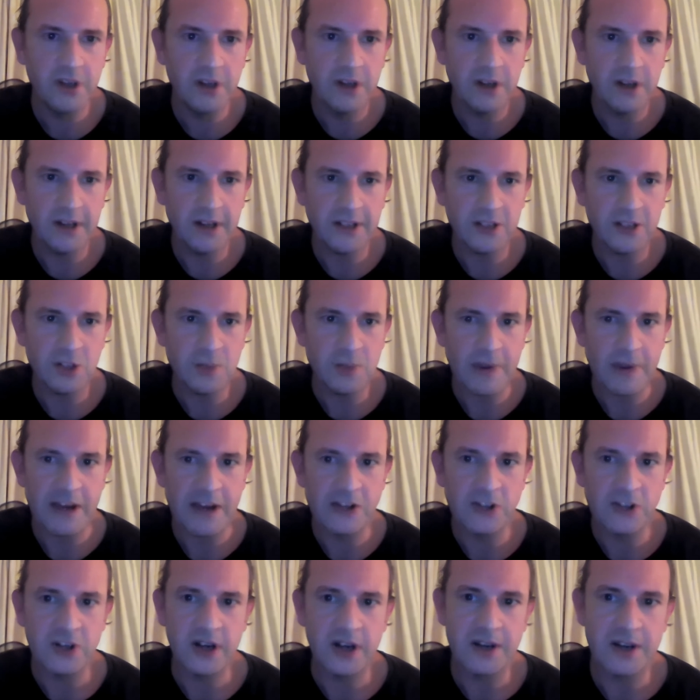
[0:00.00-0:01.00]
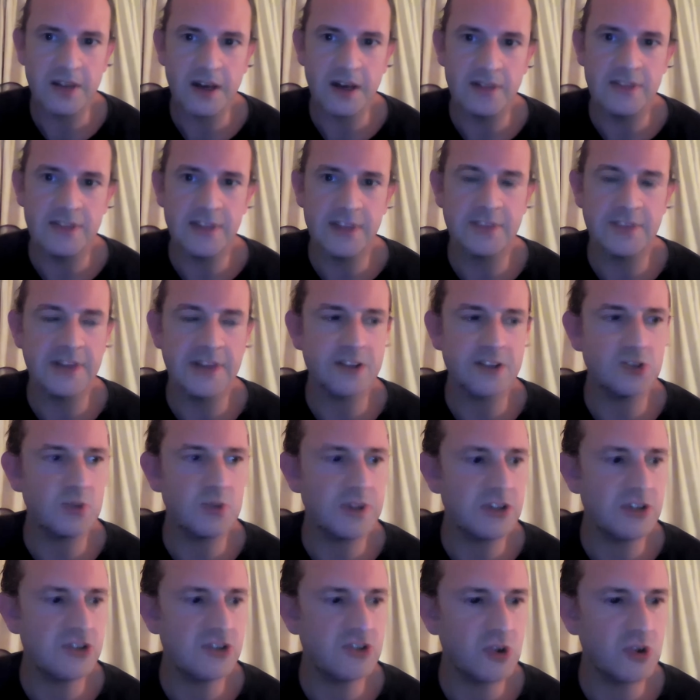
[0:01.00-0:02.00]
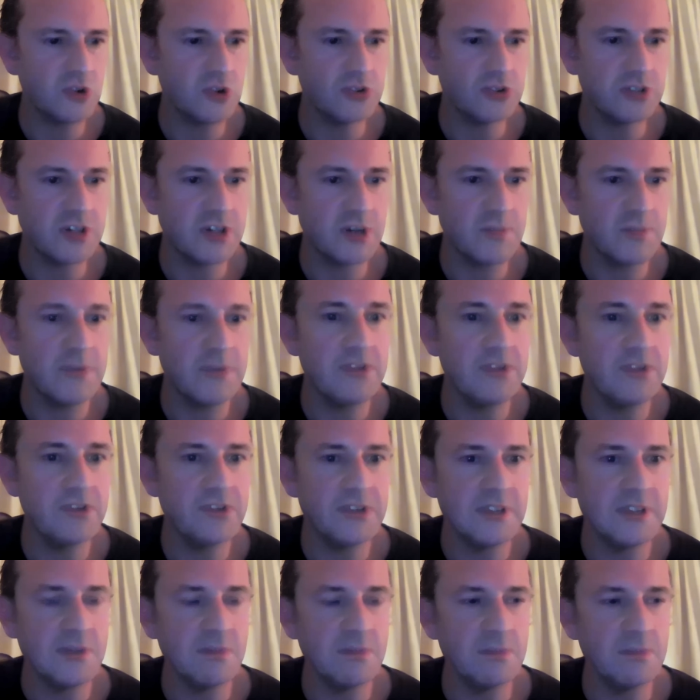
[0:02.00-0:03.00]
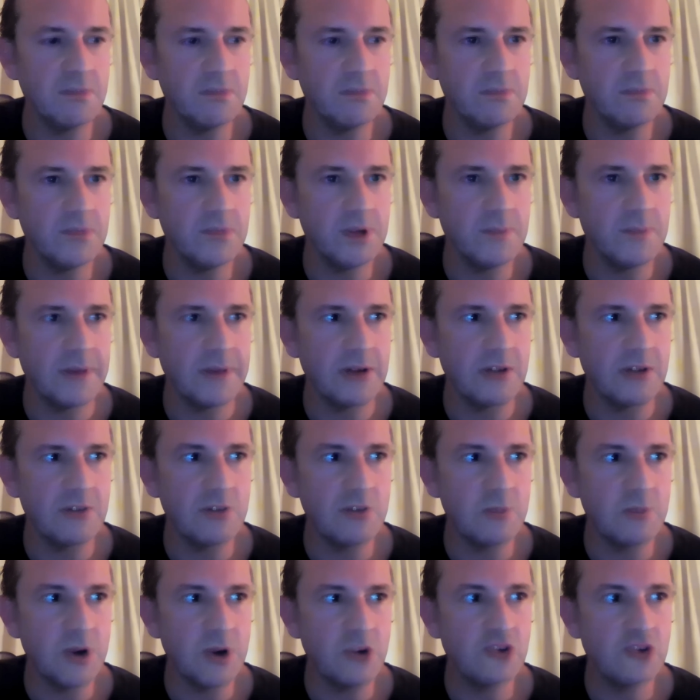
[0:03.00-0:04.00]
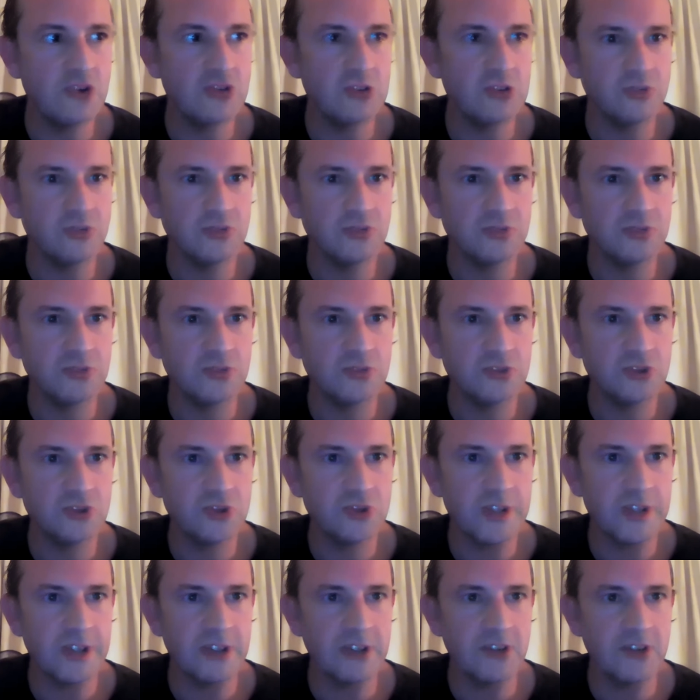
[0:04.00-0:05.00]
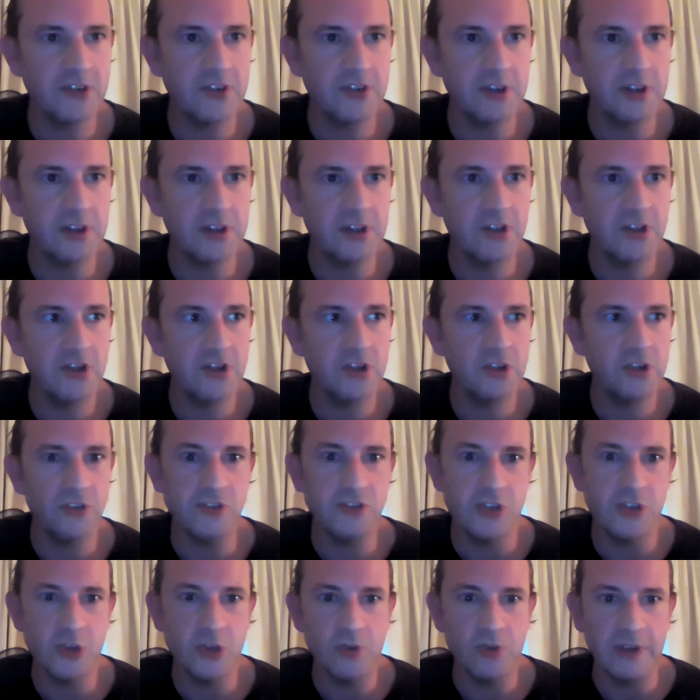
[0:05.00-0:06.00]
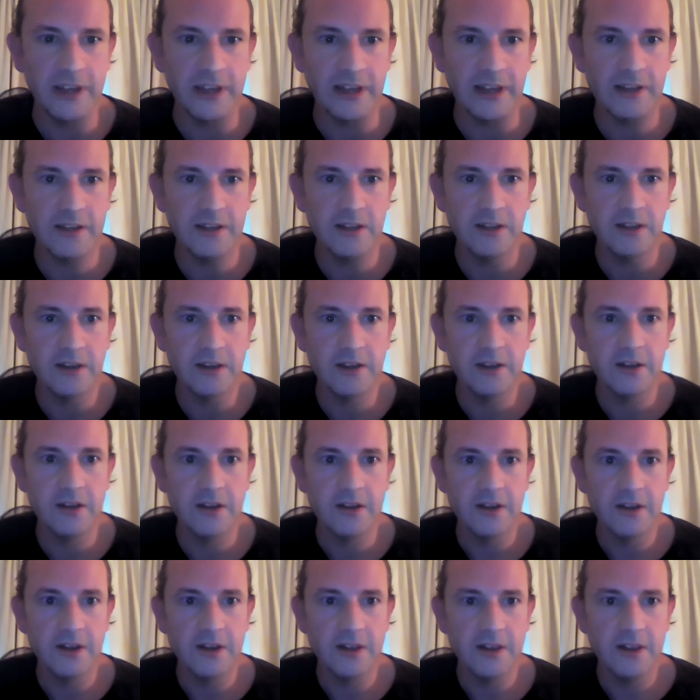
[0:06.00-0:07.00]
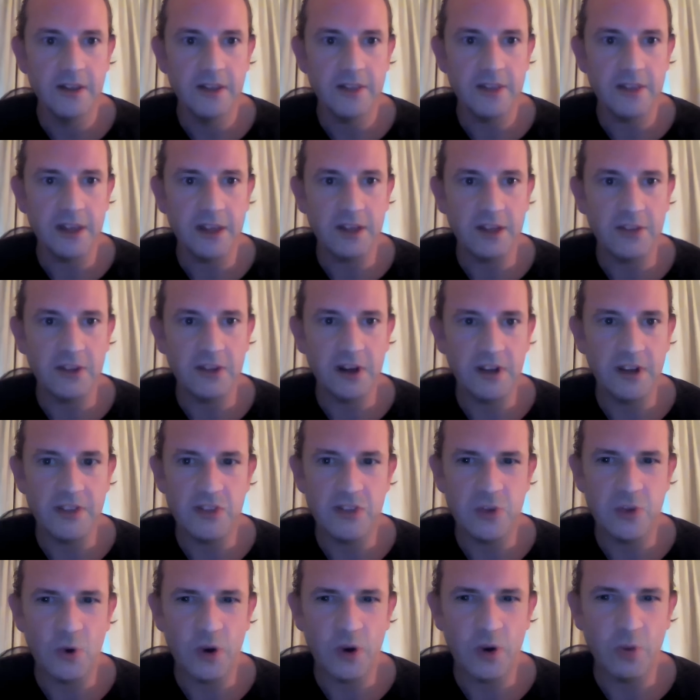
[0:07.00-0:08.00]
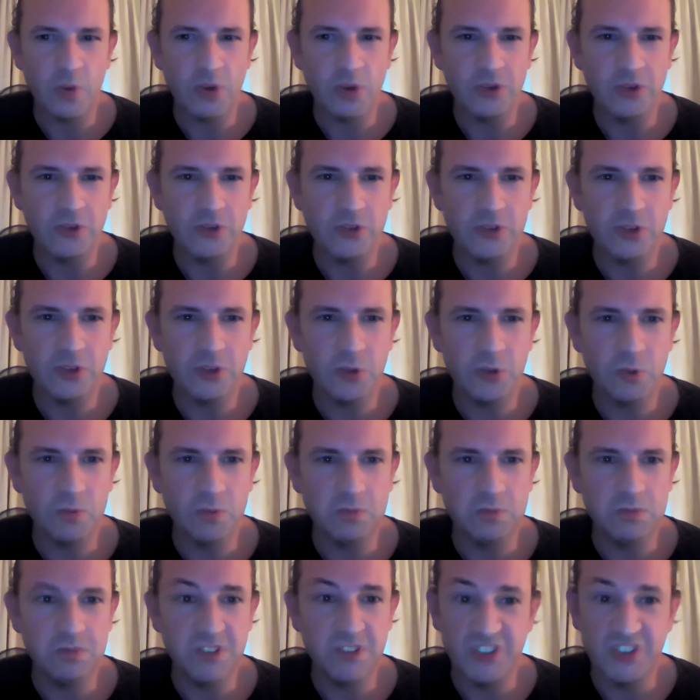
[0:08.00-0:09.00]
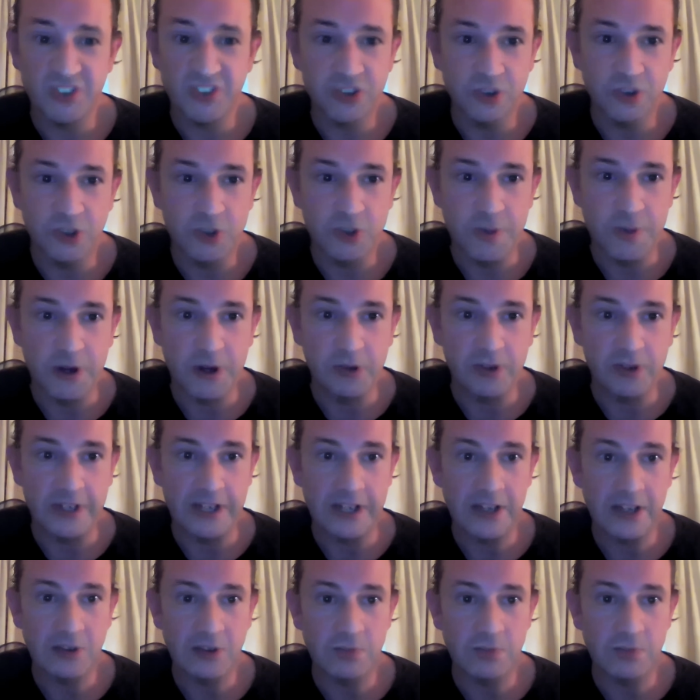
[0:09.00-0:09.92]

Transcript: I could imagine. I, I think that's where the shocks come, is the am- amount of emotional triggers that occurred during it. Things that I thought I wasn't too concerned about, really.